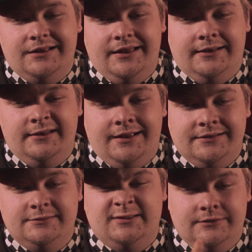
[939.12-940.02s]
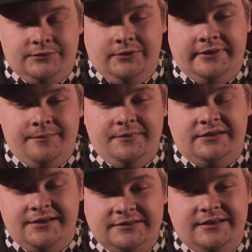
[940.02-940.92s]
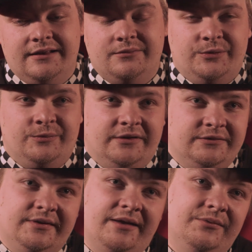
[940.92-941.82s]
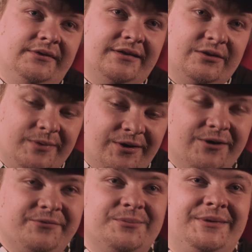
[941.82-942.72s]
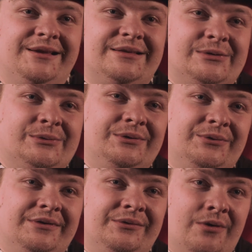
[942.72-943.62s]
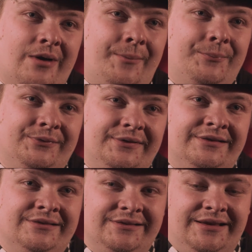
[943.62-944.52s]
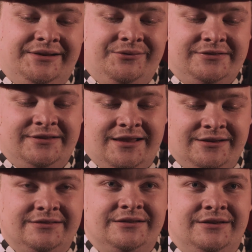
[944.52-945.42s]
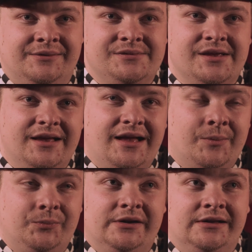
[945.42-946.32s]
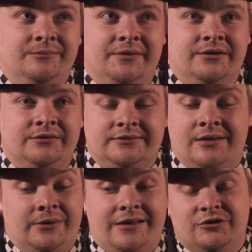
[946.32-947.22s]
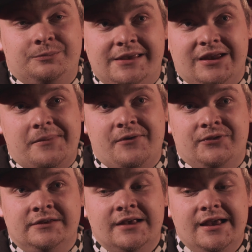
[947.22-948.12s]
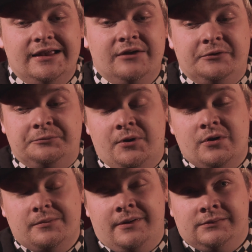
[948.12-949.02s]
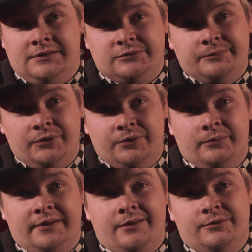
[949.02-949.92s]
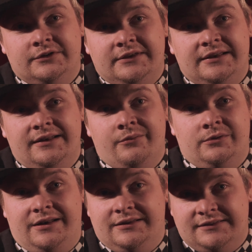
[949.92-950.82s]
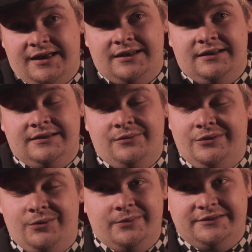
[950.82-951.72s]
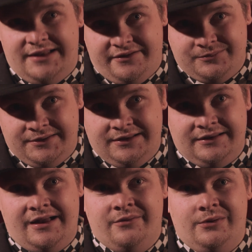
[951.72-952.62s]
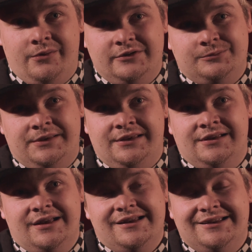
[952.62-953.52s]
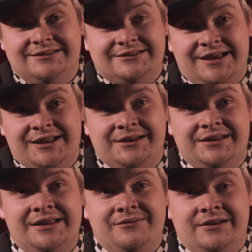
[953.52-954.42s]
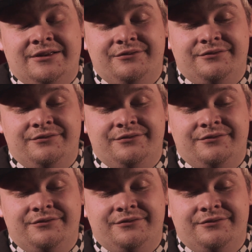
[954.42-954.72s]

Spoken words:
And I told him that yes, and it has been hard for me to grow up in a Christianity upbringing, because, and we never speak about this. If we spoke about this more when I was a kid, I would understand that he would always love me and I will always be his son, even